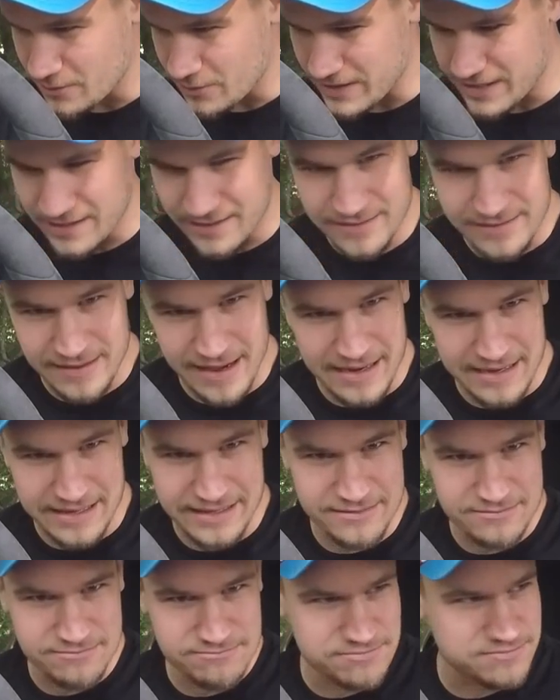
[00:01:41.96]
within
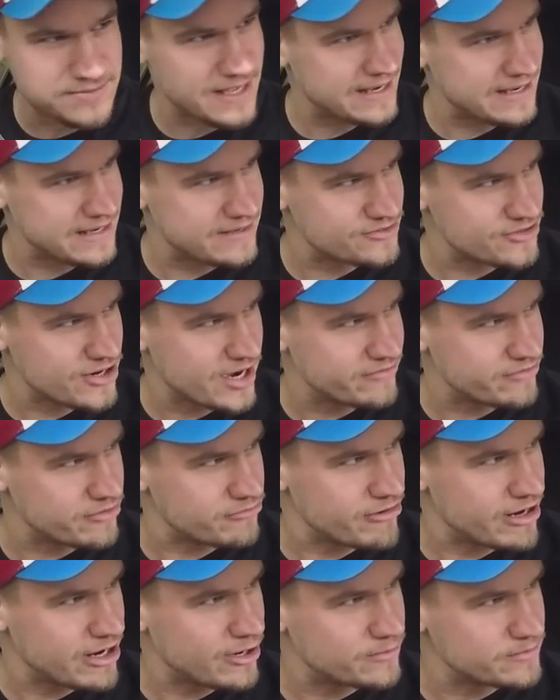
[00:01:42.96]
the daily
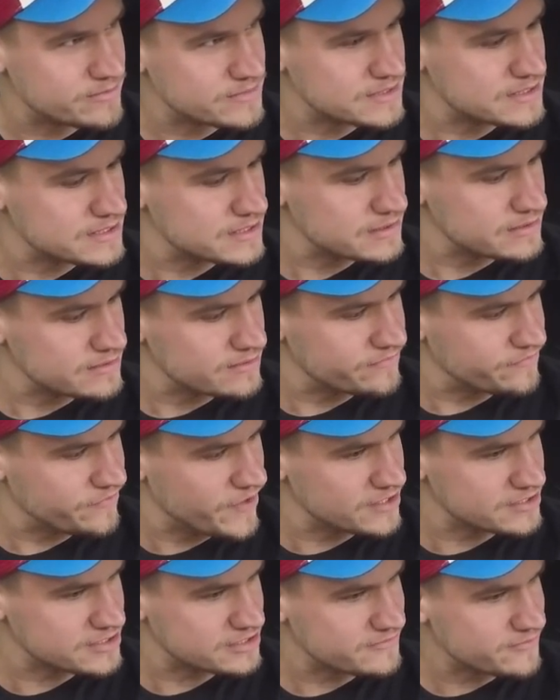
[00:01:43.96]
driver realms?
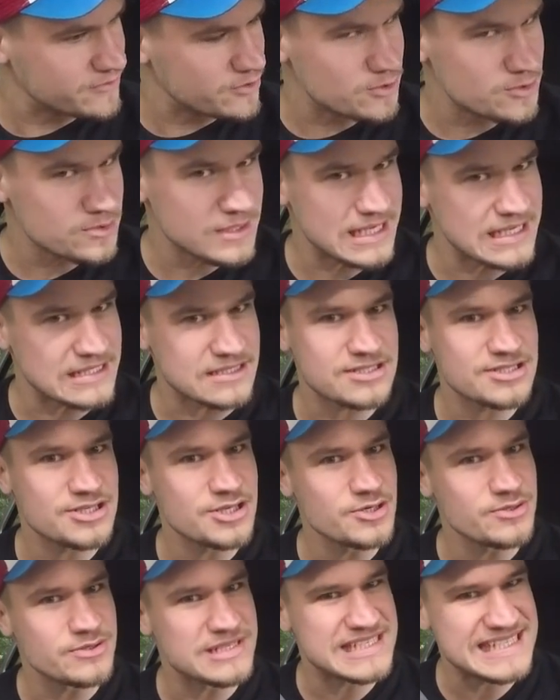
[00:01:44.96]
First of all, it's
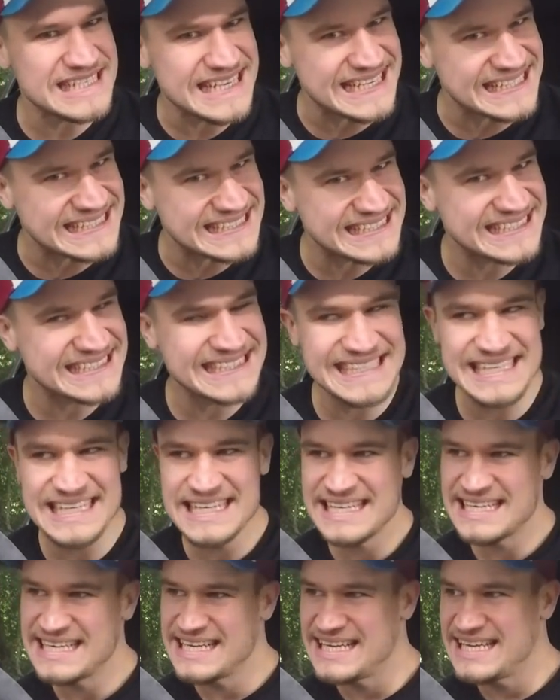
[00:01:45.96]
2 seats.
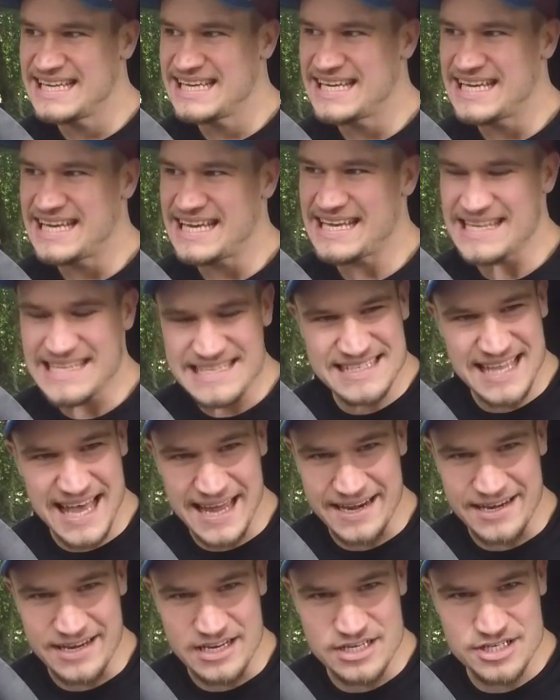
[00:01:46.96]
Is
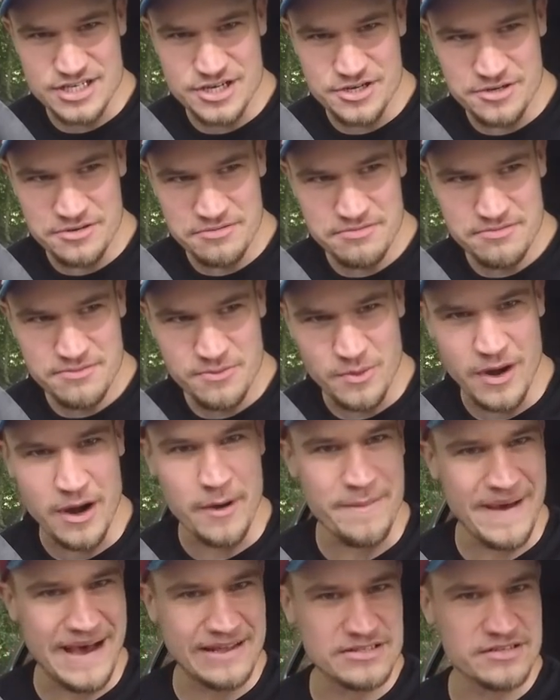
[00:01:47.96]
that an issue?
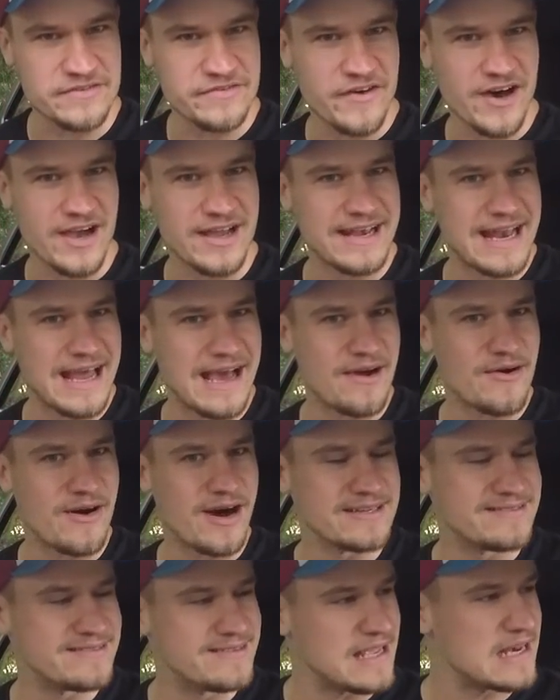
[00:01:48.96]
We're about to find out.
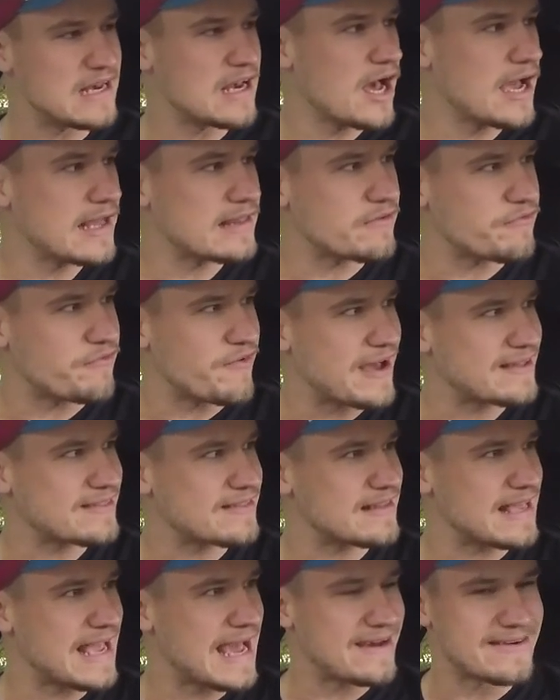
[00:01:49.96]
I did like the
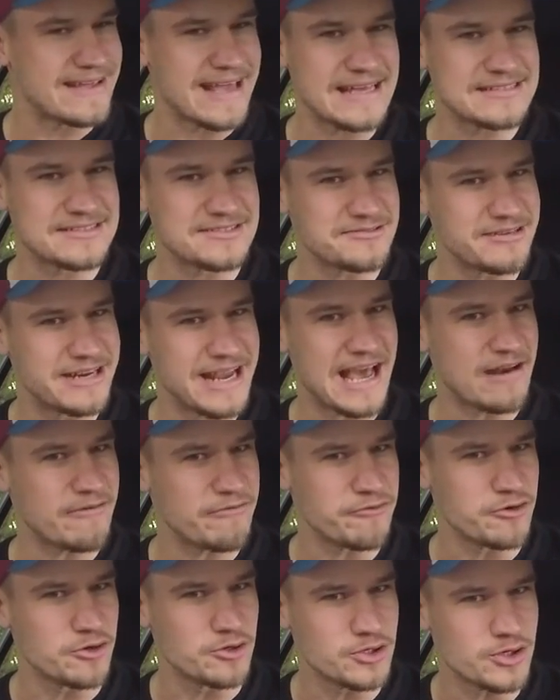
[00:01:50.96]
fact that the Audi S3
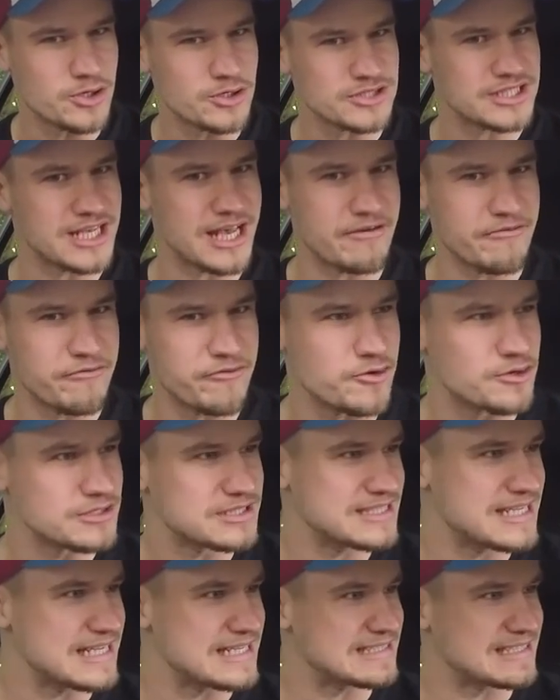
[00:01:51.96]
had 4 doors and
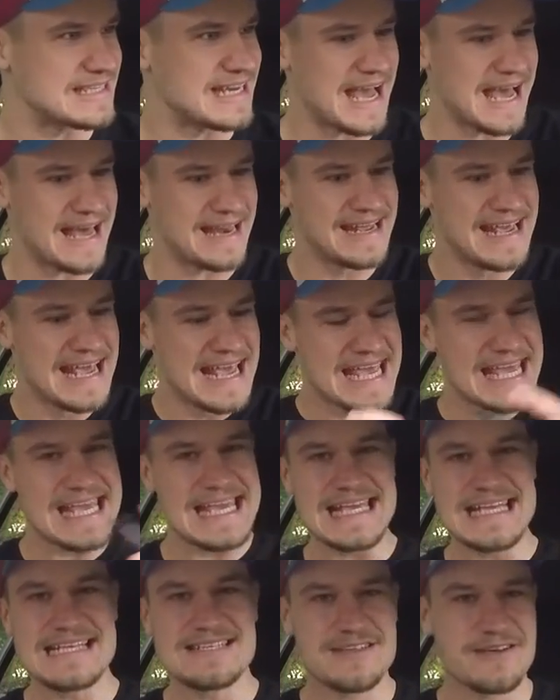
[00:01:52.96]
4 seats and had
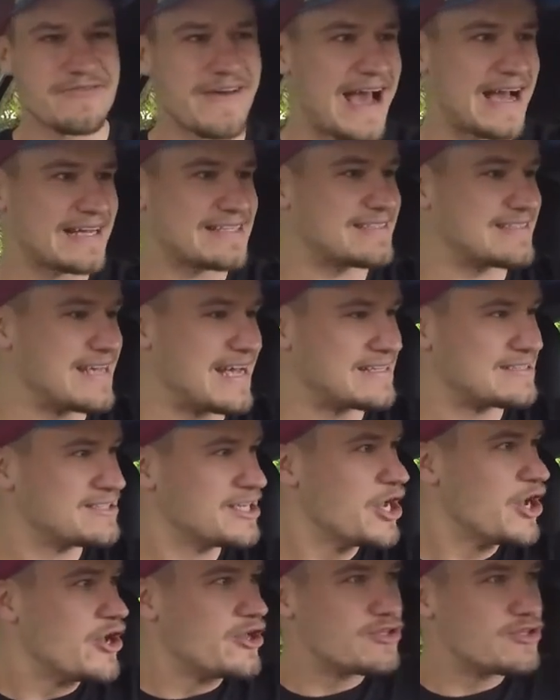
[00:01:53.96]
ease of access